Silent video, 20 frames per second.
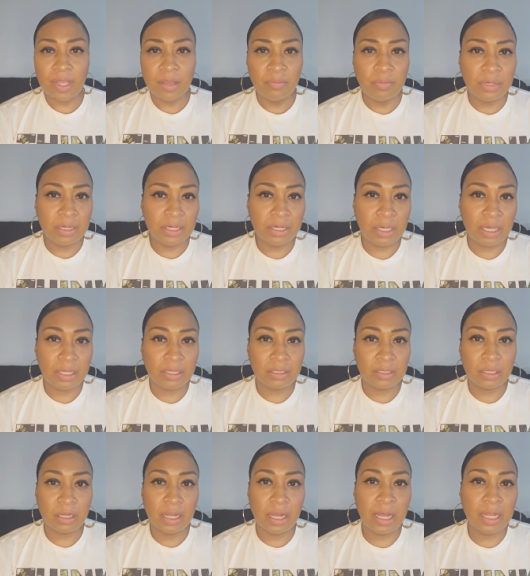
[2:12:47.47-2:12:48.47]
But again,
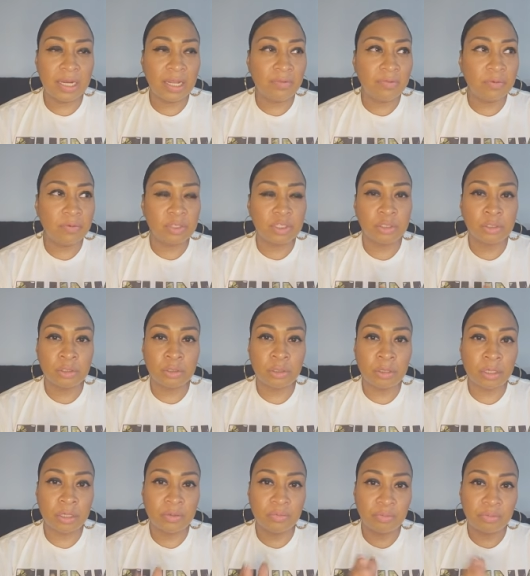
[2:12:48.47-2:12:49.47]
I never was
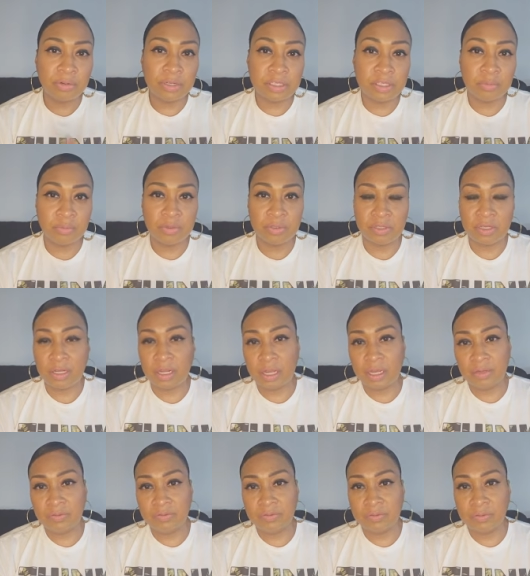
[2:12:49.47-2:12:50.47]
taught principles of life.
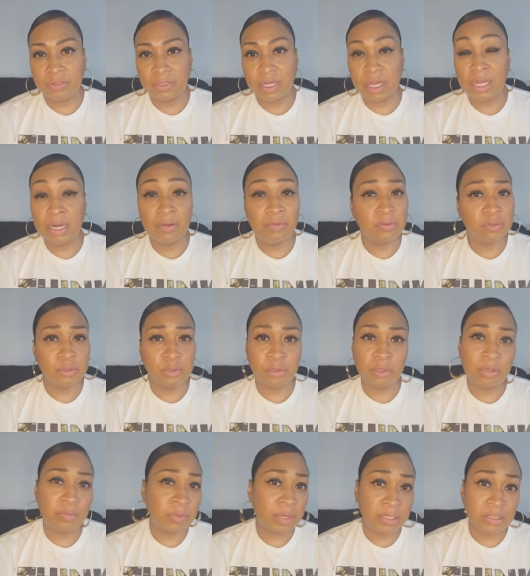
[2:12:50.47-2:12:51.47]
I never was
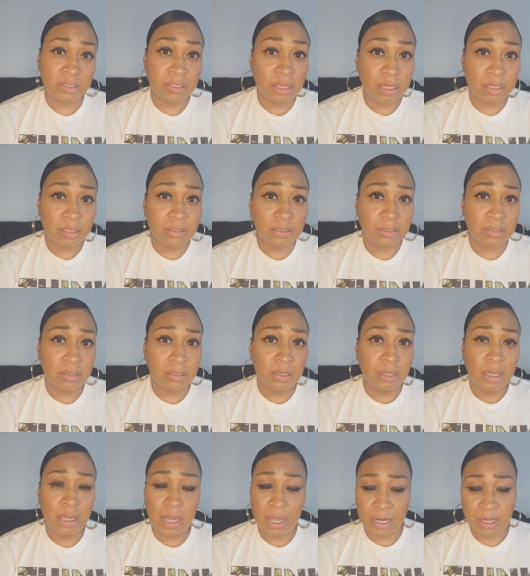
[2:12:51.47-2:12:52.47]
taught about sex.
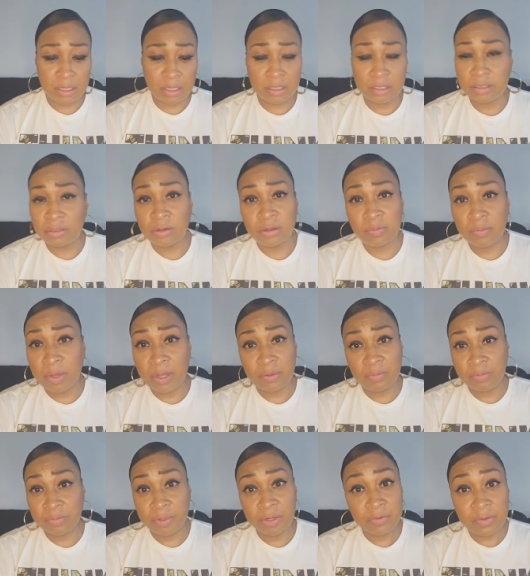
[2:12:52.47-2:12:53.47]
I didn't talk
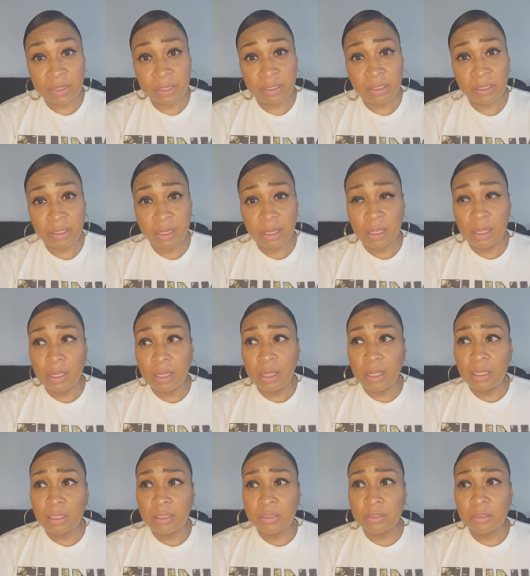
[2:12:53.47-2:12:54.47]
about. Period.
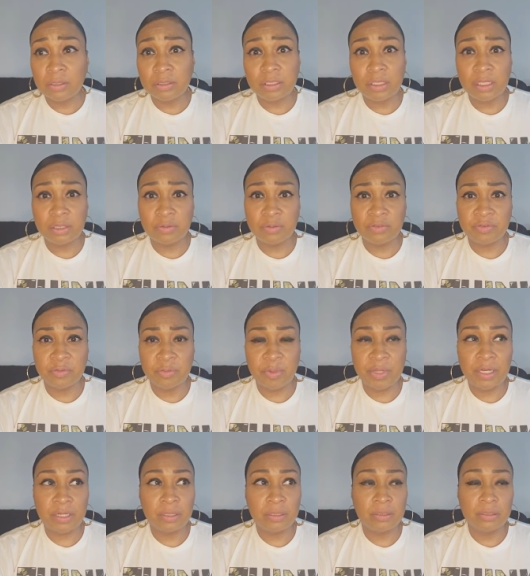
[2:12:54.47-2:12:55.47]
Those things were
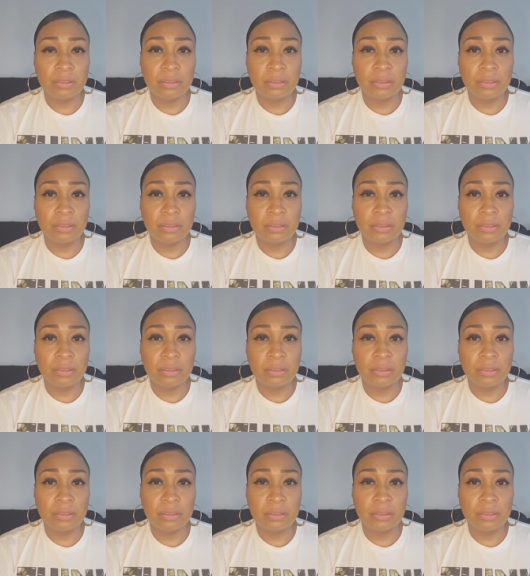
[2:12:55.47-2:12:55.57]
forbidden.